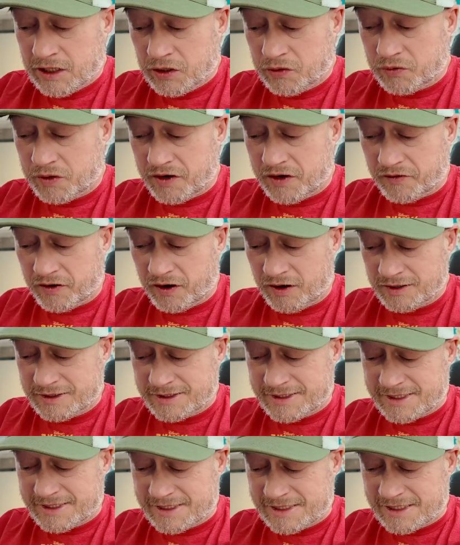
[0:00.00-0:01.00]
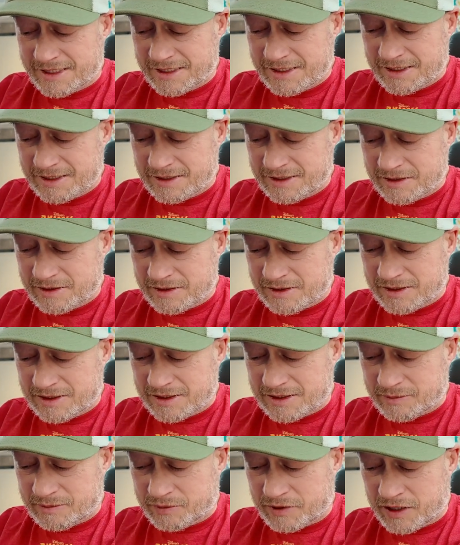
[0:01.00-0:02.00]
Queen of Hearts.
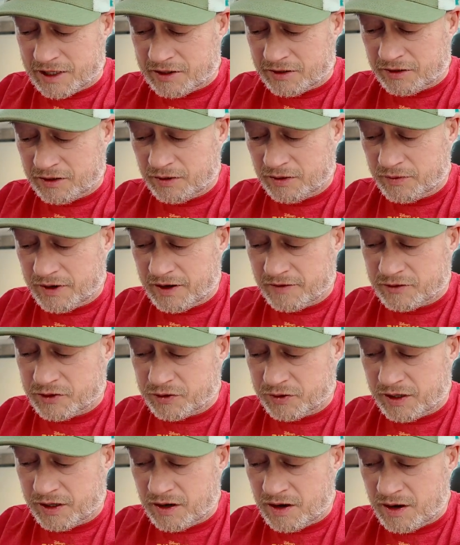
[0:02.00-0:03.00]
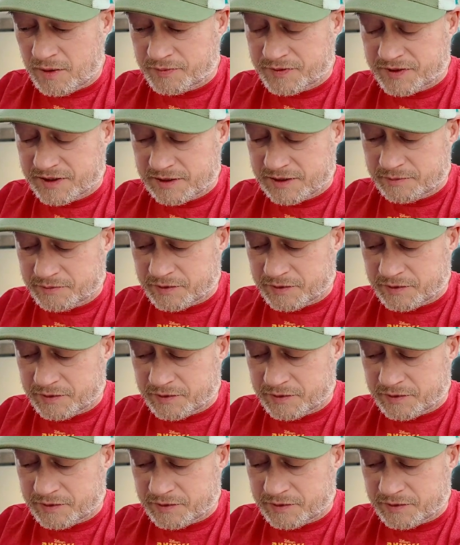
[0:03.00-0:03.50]
Behind her, we have Judy Hopps.